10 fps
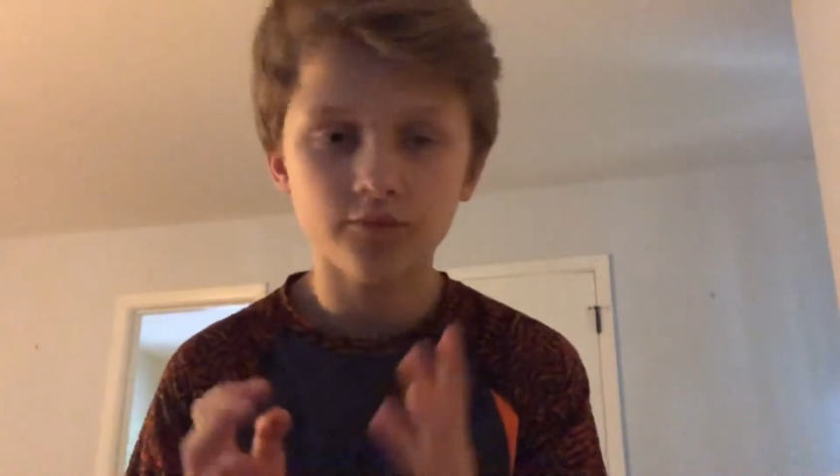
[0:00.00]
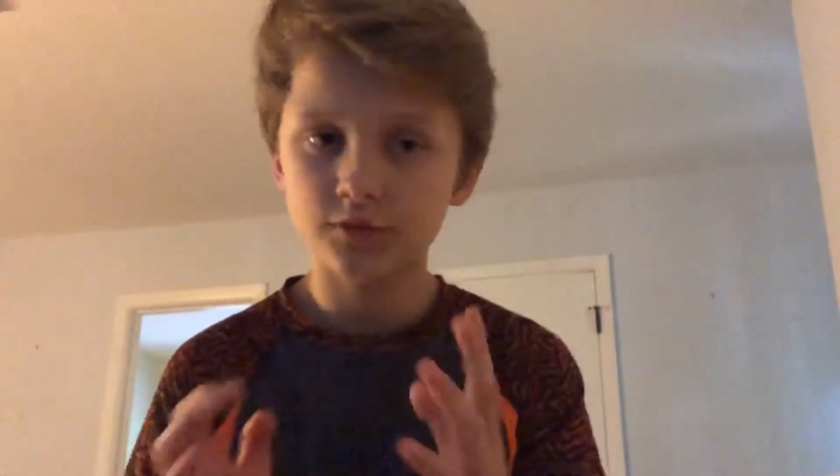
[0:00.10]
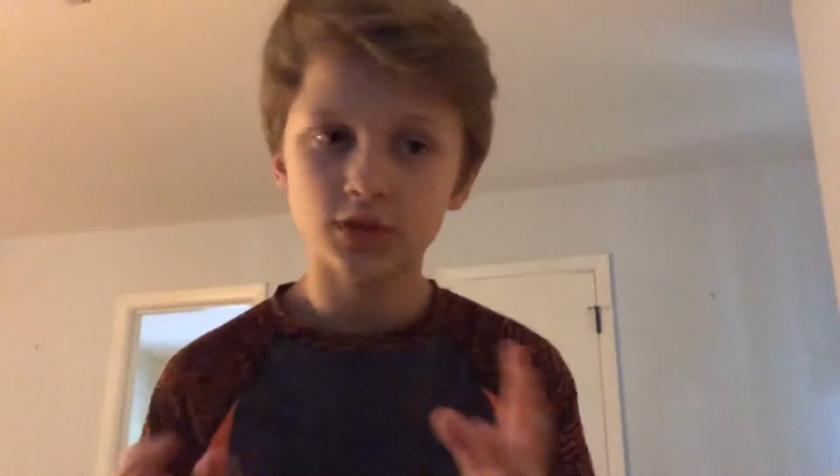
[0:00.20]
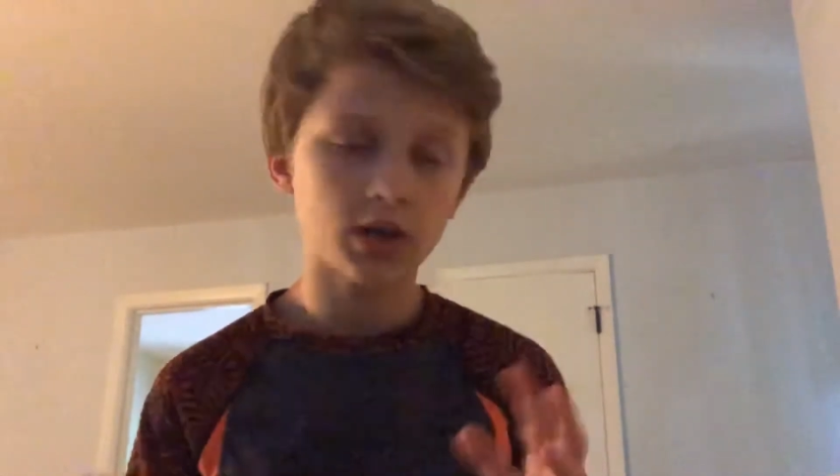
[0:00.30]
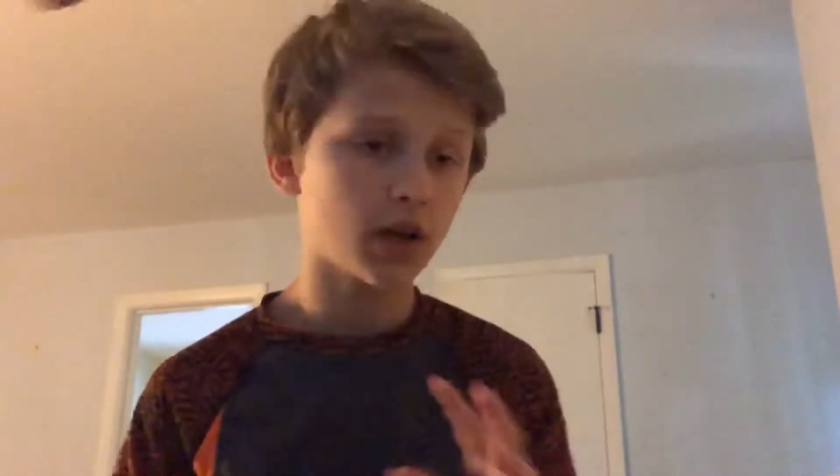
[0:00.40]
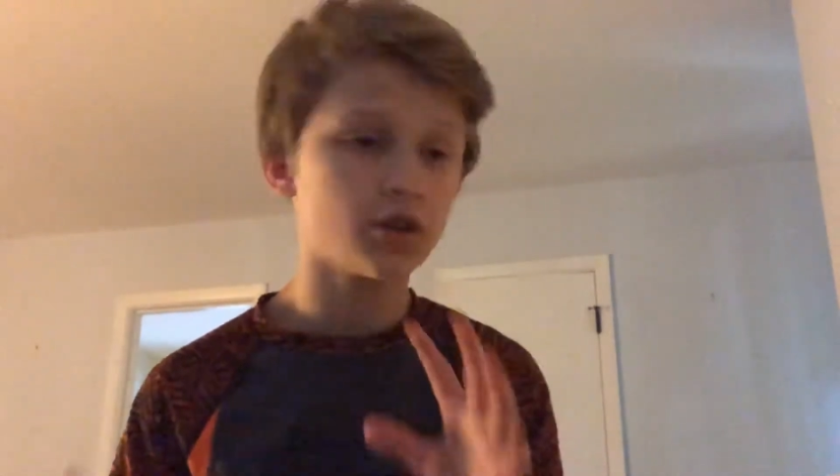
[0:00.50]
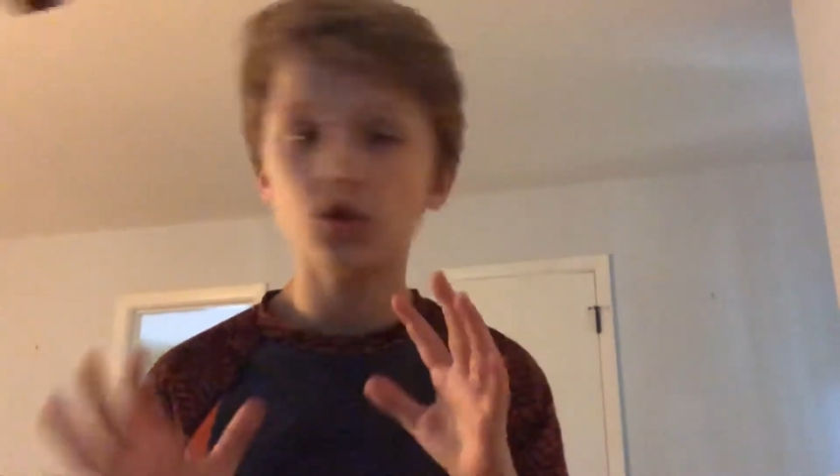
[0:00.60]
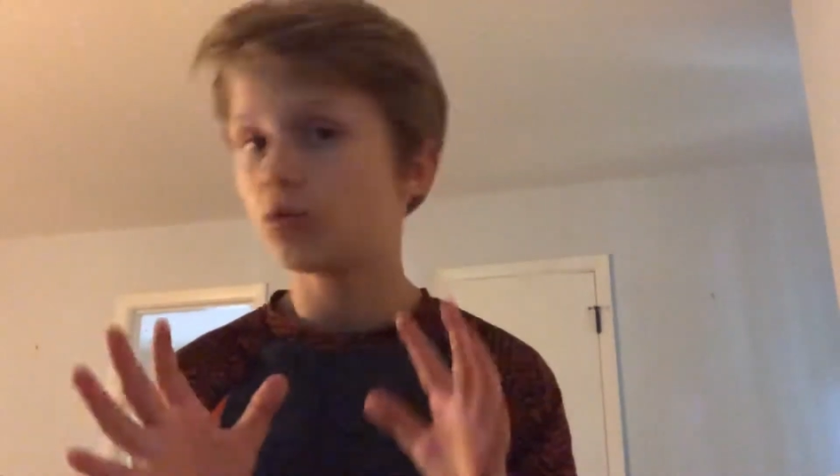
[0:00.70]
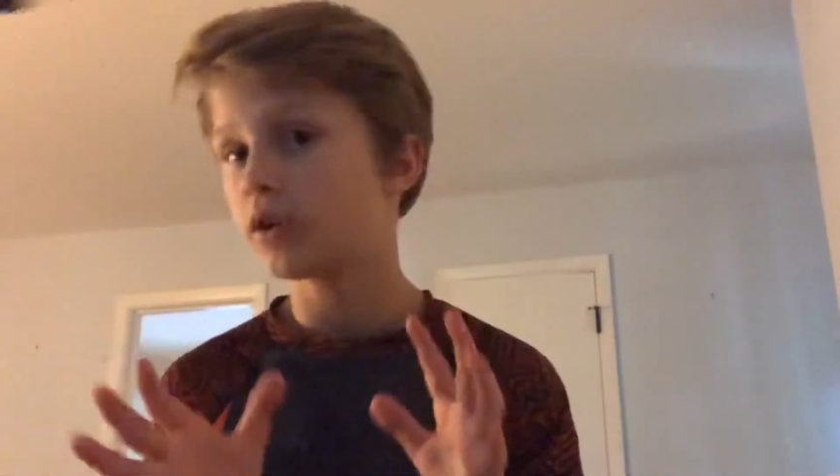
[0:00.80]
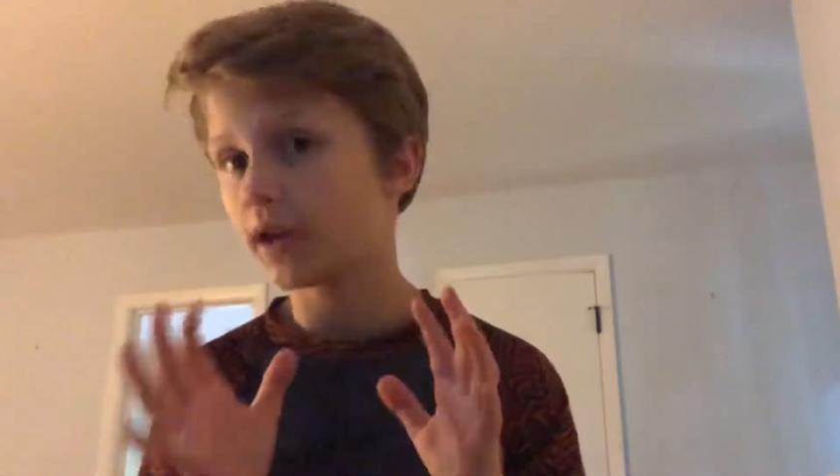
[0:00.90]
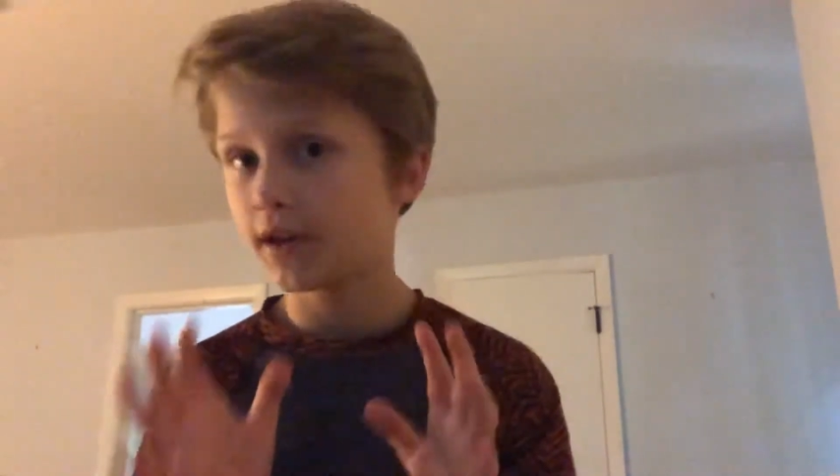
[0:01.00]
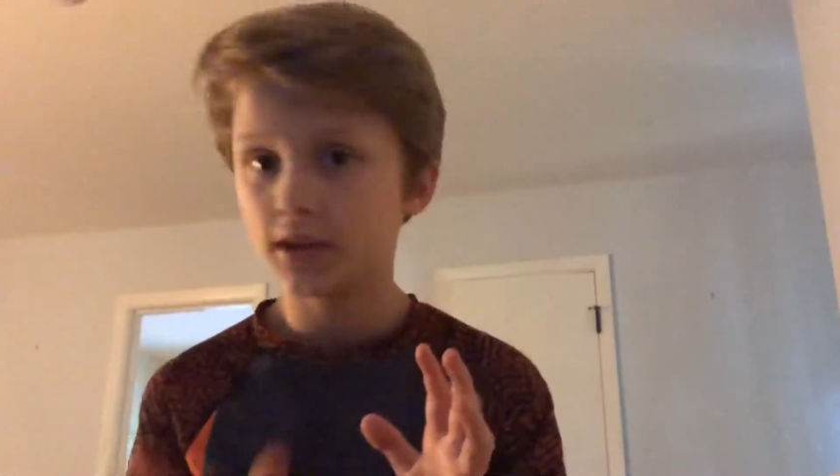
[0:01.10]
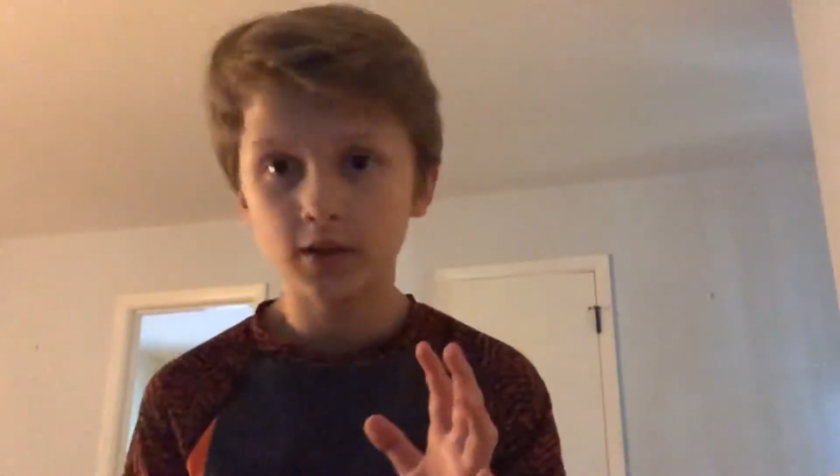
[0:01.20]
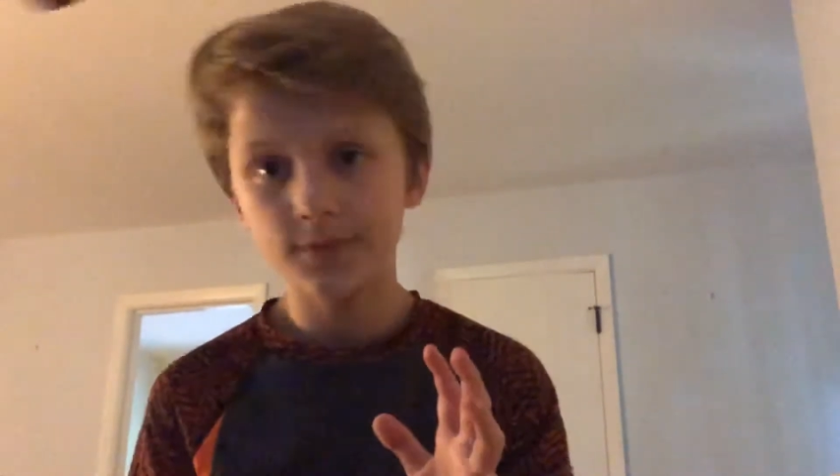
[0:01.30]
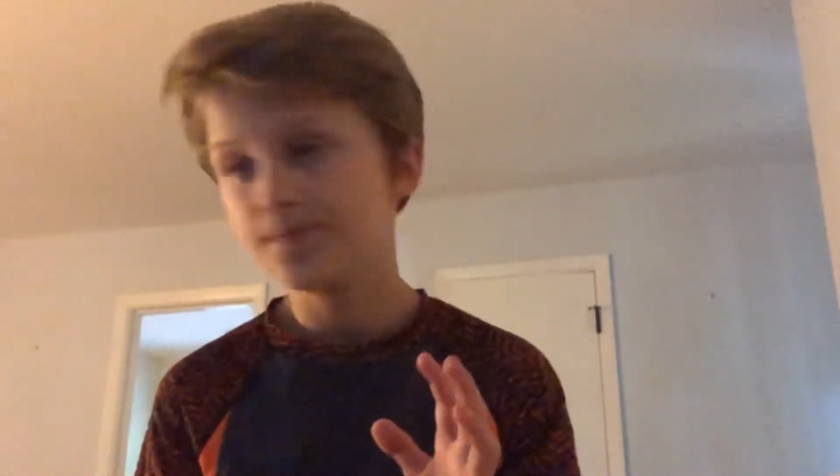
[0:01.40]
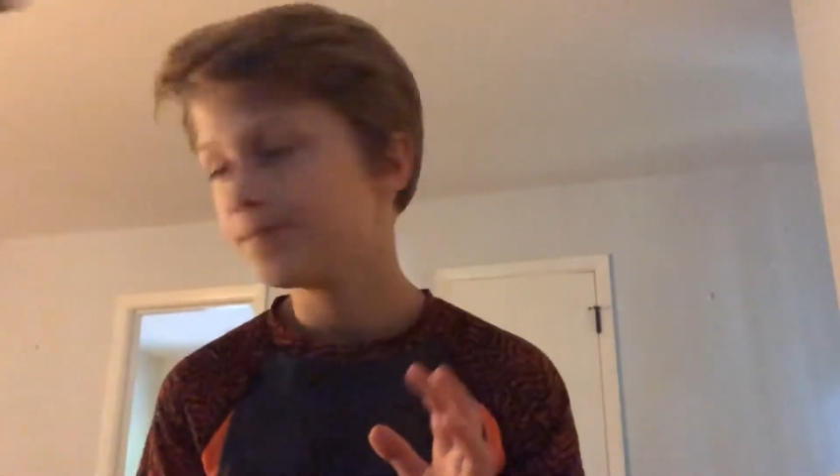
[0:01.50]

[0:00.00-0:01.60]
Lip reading: saying I know what I did,